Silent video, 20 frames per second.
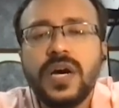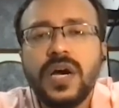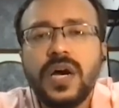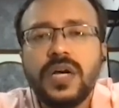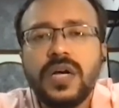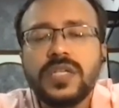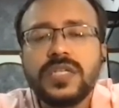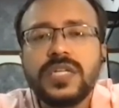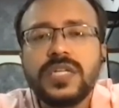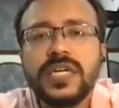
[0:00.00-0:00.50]

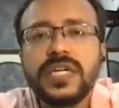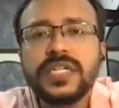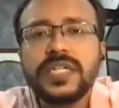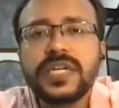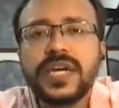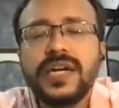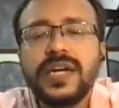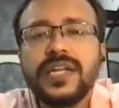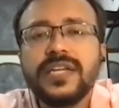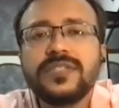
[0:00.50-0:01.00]
the CT
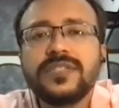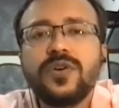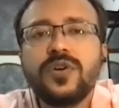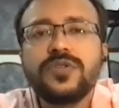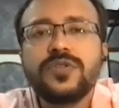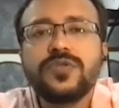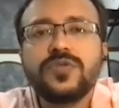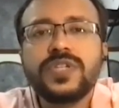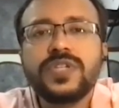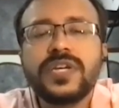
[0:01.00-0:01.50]
scan does not
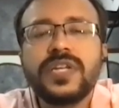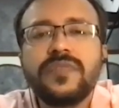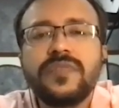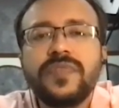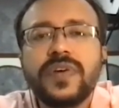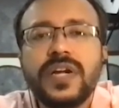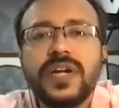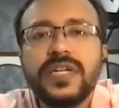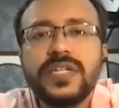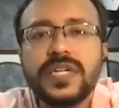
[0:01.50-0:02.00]
show
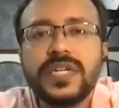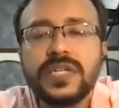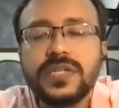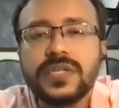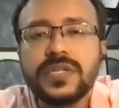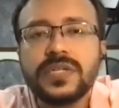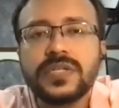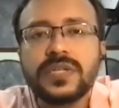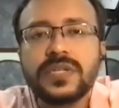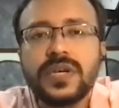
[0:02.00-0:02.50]
significant
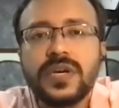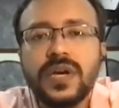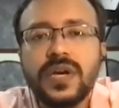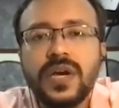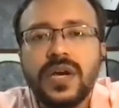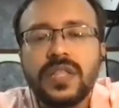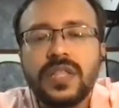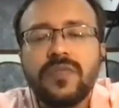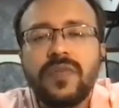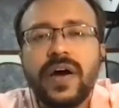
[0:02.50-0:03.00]
changes.
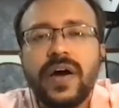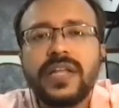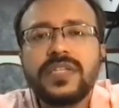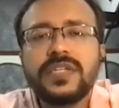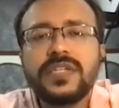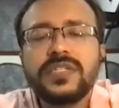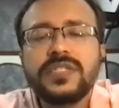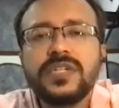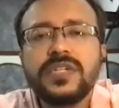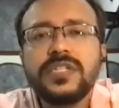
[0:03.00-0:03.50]
The virus
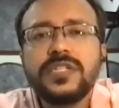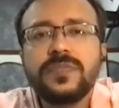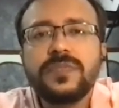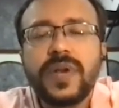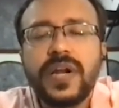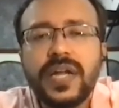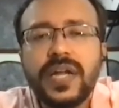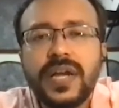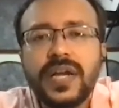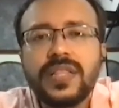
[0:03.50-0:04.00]
is still
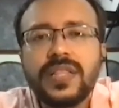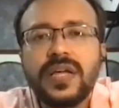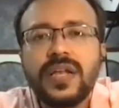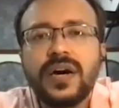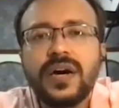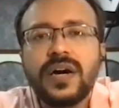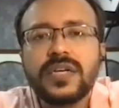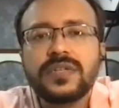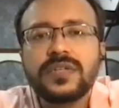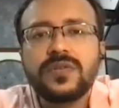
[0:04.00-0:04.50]
spreading in the
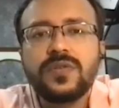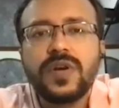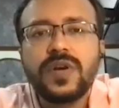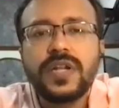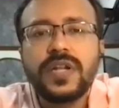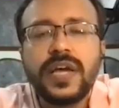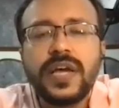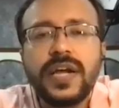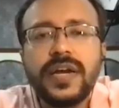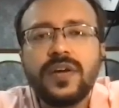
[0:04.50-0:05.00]
lungs. At
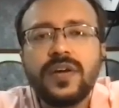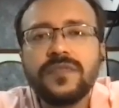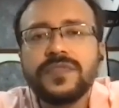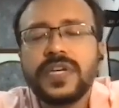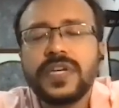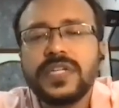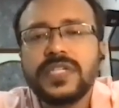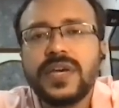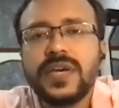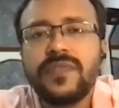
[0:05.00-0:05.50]
the end of
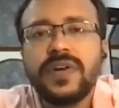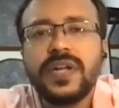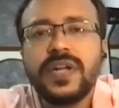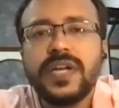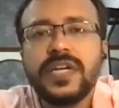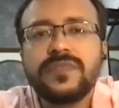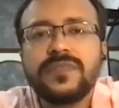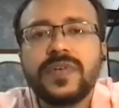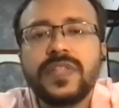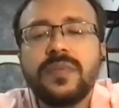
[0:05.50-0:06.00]
6-7
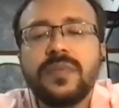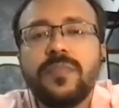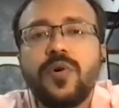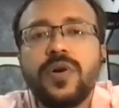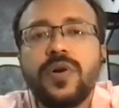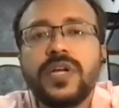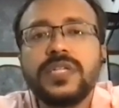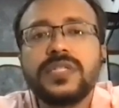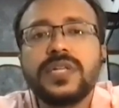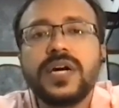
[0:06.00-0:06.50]
days, when the
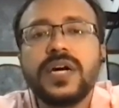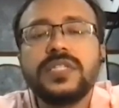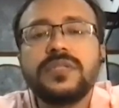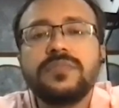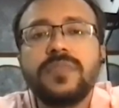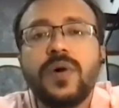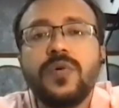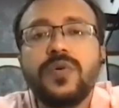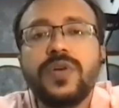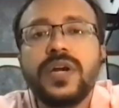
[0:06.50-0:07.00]
body starts
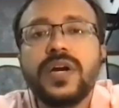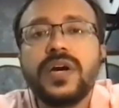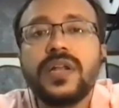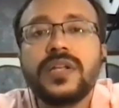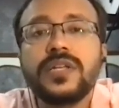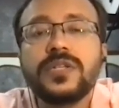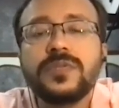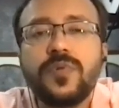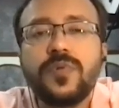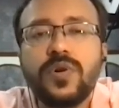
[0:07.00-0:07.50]
mounting a
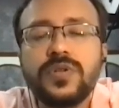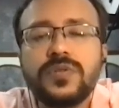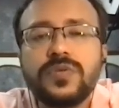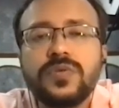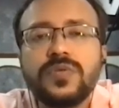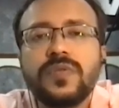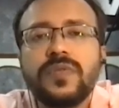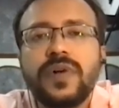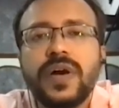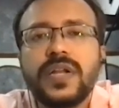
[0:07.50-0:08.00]
response to
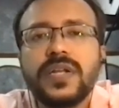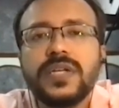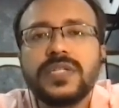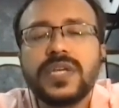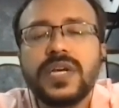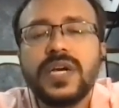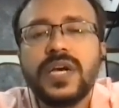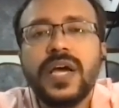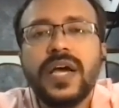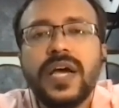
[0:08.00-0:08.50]
the virus,
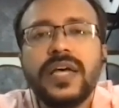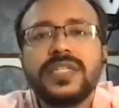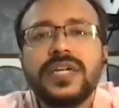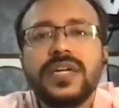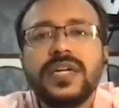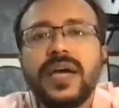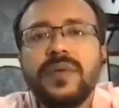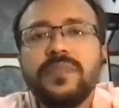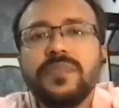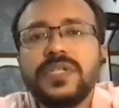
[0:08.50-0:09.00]
is the
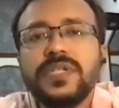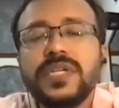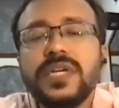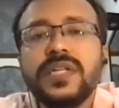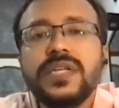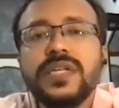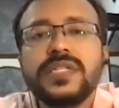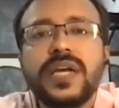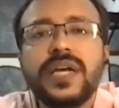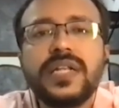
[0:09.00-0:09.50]
time the
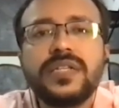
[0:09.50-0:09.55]
CT scan